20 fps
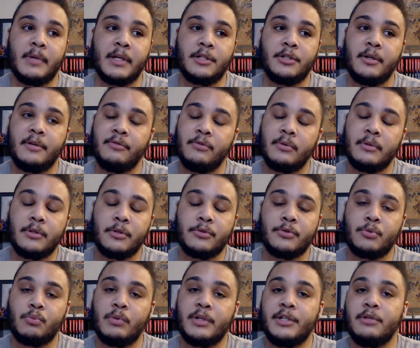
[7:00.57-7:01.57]
sure everyone
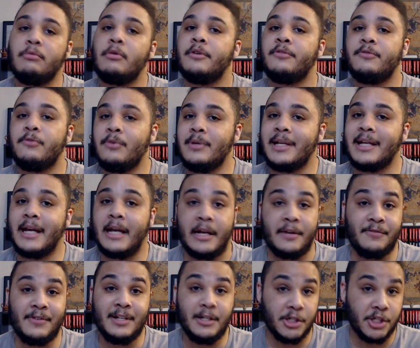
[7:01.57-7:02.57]
knows when you are free, and
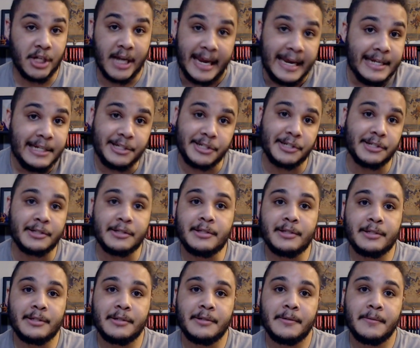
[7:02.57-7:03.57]
if it
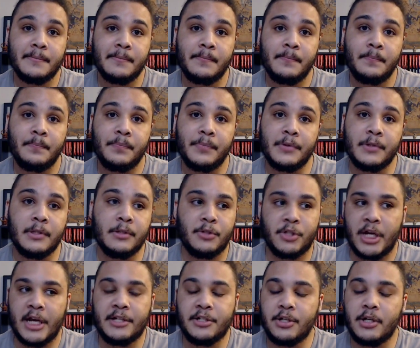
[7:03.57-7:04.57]
changes,
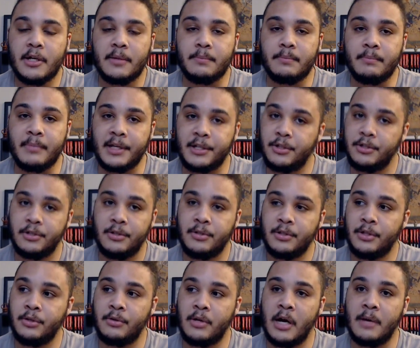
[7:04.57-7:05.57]
change it up. Make sure
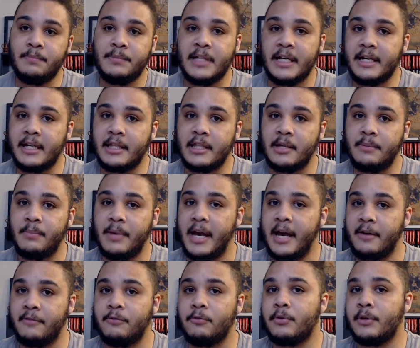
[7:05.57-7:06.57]
you're updating them
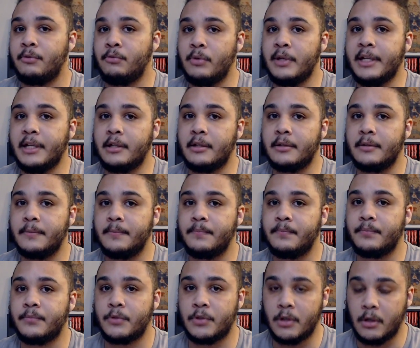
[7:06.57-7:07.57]
every week.
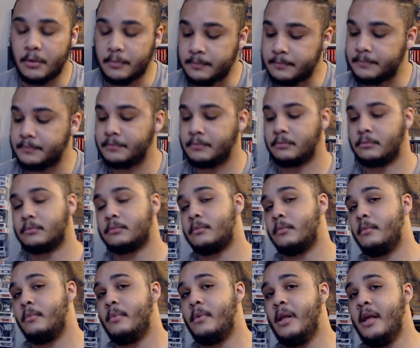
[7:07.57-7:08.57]
So,
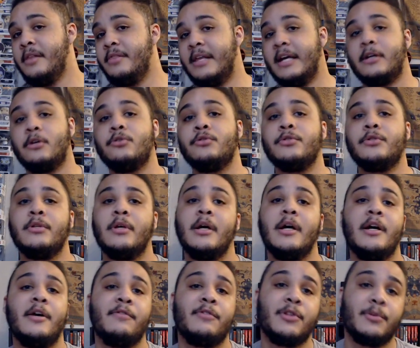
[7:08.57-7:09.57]
and that goes
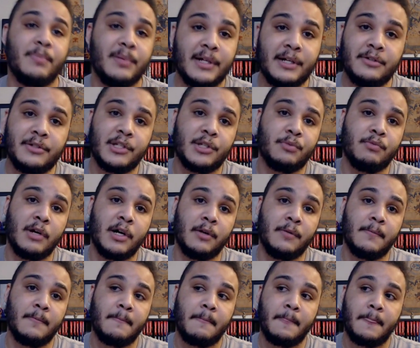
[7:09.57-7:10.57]
for the players as well.
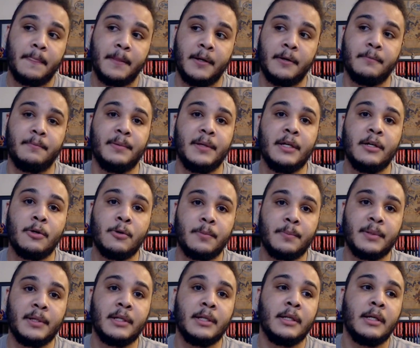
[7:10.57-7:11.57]
Be
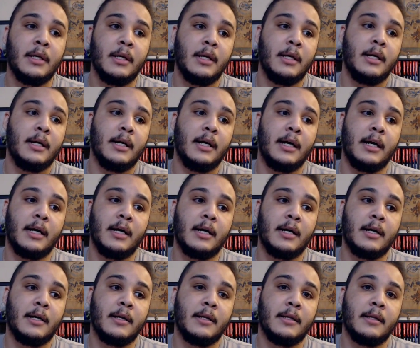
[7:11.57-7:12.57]
open.
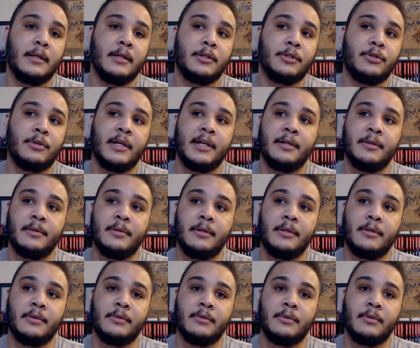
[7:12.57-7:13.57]
Try
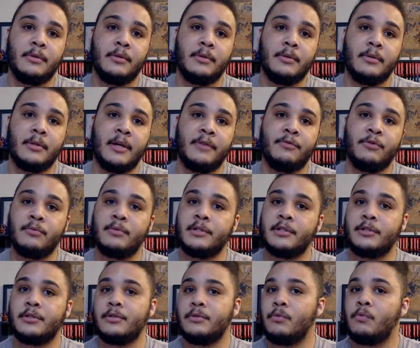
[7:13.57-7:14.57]
to.
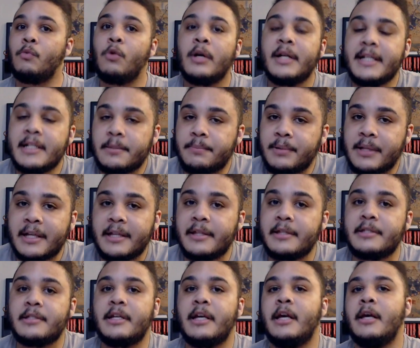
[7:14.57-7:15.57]
Everyone's wanting to play
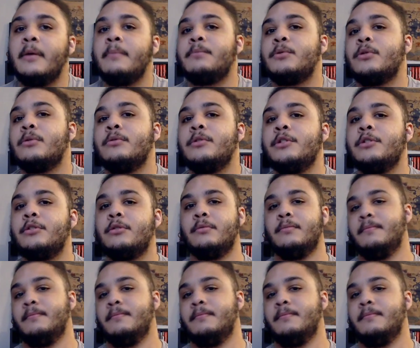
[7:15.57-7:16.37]
this game, so just